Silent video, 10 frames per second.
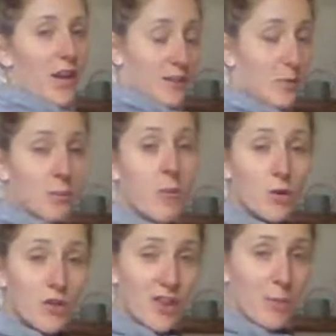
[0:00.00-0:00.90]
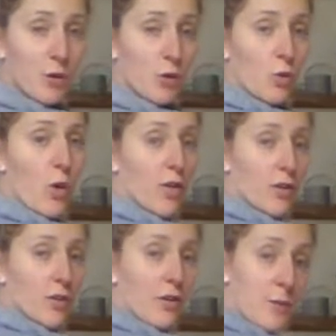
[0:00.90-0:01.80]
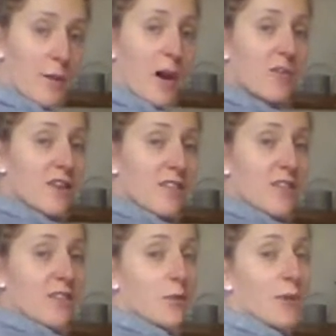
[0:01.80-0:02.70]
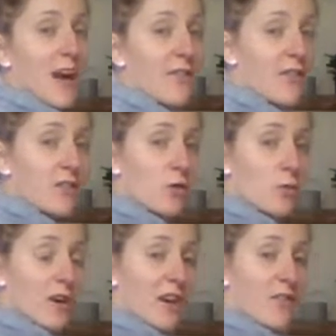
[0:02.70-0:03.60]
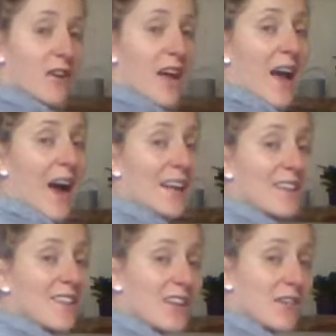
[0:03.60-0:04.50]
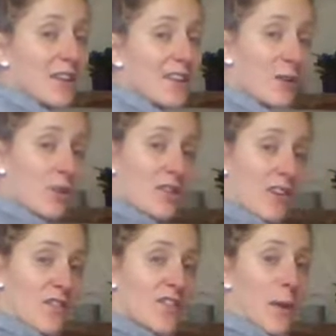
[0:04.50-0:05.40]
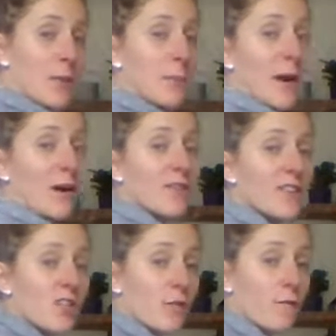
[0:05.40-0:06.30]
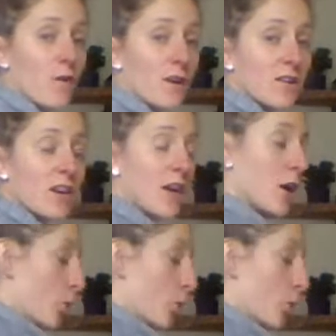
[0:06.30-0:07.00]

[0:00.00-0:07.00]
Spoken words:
the most typical one with the pelvis is that we have this kind of anterior tilt, this kind of tip of the pelvis to the front,